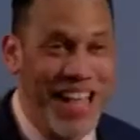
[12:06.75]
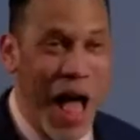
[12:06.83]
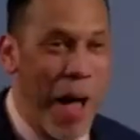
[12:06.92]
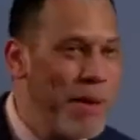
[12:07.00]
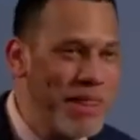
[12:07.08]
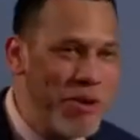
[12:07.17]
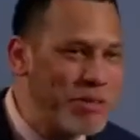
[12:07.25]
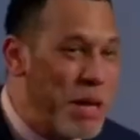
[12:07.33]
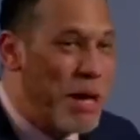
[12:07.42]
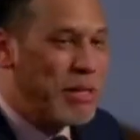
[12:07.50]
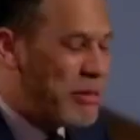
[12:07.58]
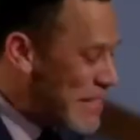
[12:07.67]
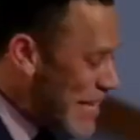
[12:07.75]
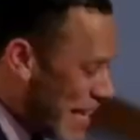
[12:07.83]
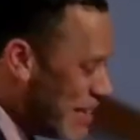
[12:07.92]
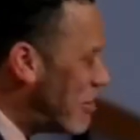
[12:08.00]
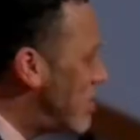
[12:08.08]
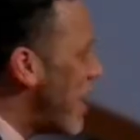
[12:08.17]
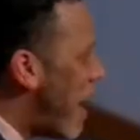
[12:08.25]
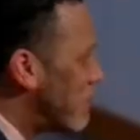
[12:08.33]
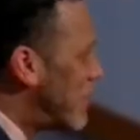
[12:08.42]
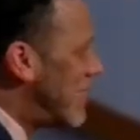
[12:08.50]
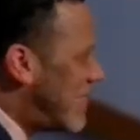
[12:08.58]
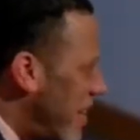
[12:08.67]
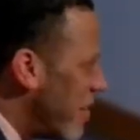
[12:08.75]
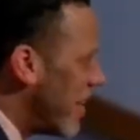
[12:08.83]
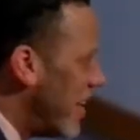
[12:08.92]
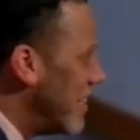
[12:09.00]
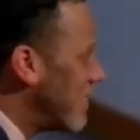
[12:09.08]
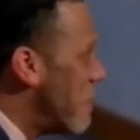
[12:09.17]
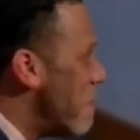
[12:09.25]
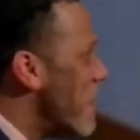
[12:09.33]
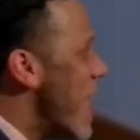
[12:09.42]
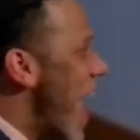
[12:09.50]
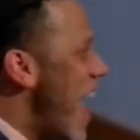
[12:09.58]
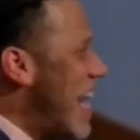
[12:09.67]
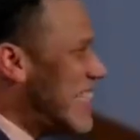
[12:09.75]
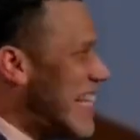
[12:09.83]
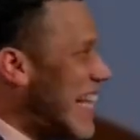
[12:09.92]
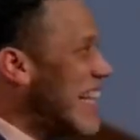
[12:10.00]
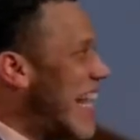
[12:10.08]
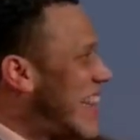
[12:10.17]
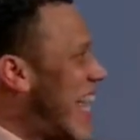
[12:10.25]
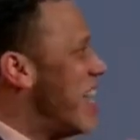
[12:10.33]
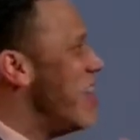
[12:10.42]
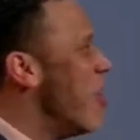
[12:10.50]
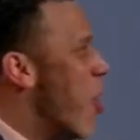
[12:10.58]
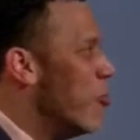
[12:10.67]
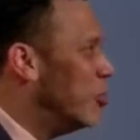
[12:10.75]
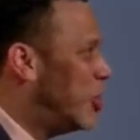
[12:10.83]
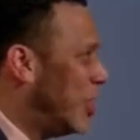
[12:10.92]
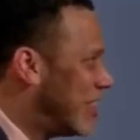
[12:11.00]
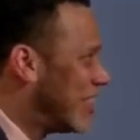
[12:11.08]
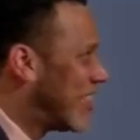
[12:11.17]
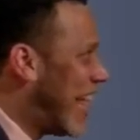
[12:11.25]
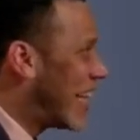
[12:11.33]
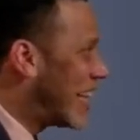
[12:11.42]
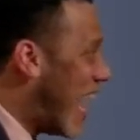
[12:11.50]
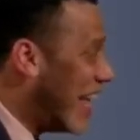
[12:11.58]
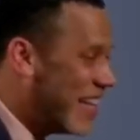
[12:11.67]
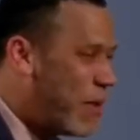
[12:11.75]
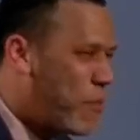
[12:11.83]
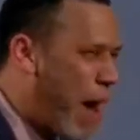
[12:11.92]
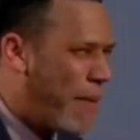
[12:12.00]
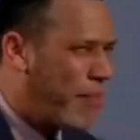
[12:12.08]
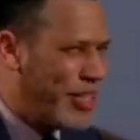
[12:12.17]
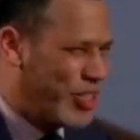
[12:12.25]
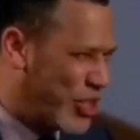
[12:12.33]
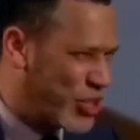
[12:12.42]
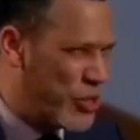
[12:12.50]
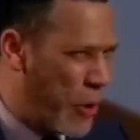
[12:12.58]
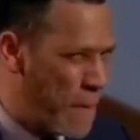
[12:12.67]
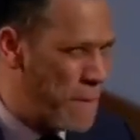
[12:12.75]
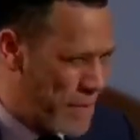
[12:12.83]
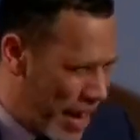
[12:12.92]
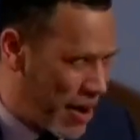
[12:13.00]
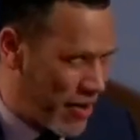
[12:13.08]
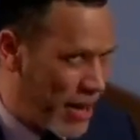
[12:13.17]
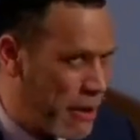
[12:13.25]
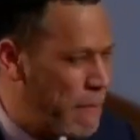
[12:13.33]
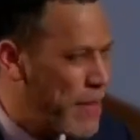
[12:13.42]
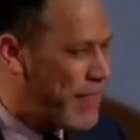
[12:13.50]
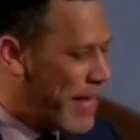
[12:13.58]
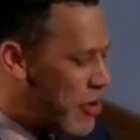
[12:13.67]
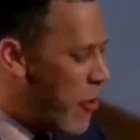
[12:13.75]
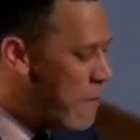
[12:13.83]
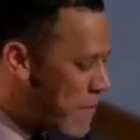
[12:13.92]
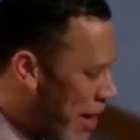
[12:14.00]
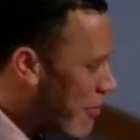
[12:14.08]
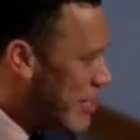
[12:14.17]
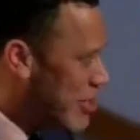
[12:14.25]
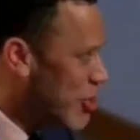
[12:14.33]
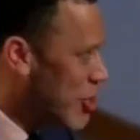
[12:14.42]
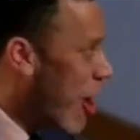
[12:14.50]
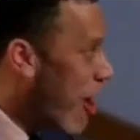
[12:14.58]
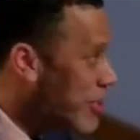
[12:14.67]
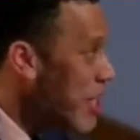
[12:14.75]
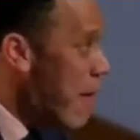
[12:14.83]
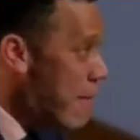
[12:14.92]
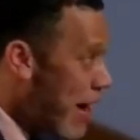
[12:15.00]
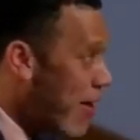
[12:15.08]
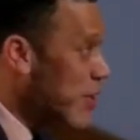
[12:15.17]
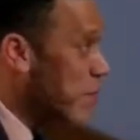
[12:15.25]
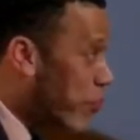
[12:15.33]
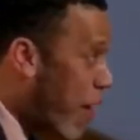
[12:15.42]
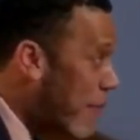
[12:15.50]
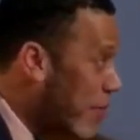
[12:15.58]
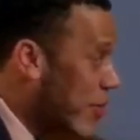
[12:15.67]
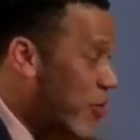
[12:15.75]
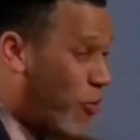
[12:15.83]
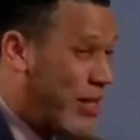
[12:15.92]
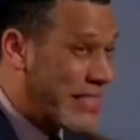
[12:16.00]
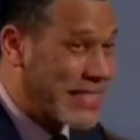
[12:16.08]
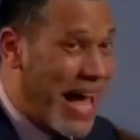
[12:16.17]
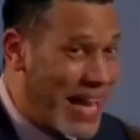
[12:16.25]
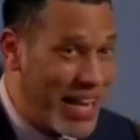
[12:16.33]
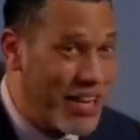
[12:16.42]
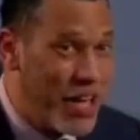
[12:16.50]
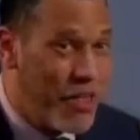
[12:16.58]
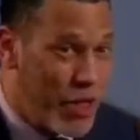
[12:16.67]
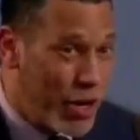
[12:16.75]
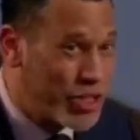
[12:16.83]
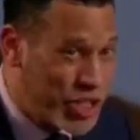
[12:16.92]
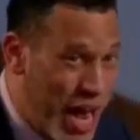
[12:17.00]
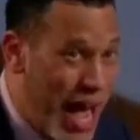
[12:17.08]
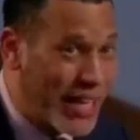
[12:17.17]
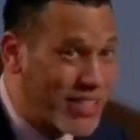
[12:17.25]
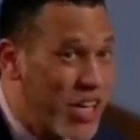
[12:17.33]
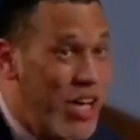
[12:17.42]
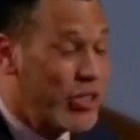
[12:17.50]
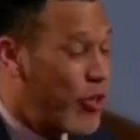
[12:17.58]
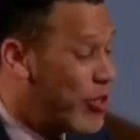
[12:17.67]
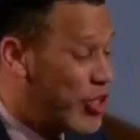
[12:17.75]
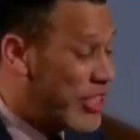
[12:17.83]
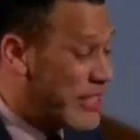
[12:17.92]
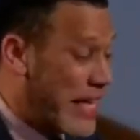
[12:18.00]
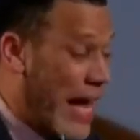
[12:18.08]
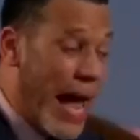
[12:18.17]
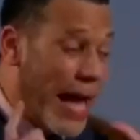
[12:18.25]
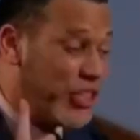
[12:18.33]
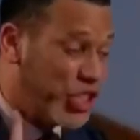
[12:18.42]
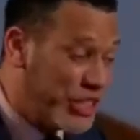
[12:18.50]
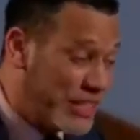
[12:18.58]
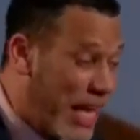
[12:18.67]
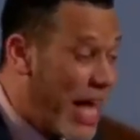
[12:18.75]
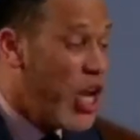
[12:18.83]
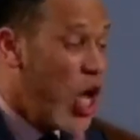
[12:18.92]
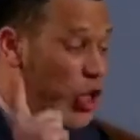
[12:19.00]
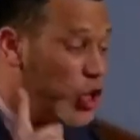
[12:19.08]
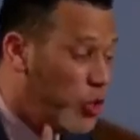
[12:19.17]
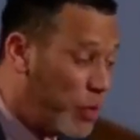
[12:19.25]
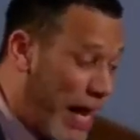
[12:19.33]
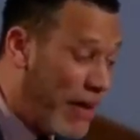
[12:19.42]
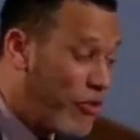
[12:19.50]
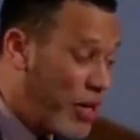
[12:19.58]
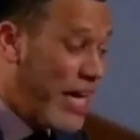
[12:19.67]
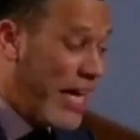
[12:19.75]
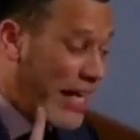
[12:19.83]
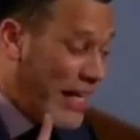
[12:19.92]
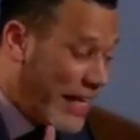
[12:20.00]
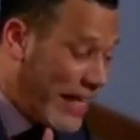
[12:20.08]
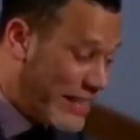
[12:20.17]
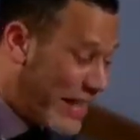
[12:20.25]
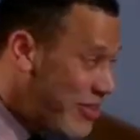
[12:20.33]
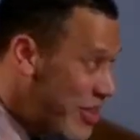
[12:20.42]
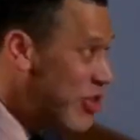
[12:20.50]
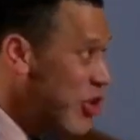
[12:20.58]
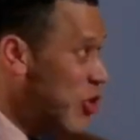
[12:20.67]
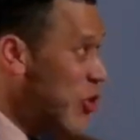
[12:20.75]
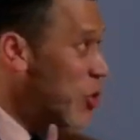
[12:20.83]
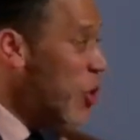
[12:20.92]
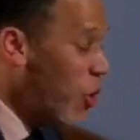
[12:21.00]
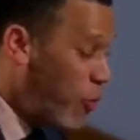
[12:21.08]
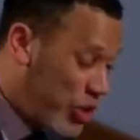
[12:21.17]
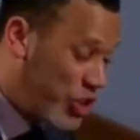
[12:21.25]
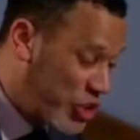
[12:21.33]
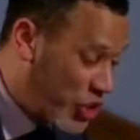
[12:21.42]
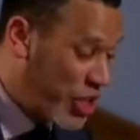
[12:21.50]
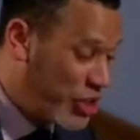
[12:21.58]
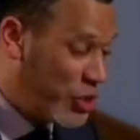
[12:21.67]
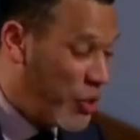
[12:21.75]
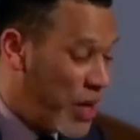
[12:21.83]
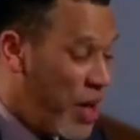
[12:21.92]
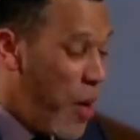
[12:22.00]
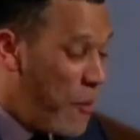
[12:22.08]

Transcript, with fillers: I mean, they're, they're taking their job serious. And it's not like they know Jesus like that. They probably just know Mary. And they know Mary's in charge. Mary is probably the one signing their checks. So they're just saying, hey, she said, do whatever he tells us to do. We're just going to do it.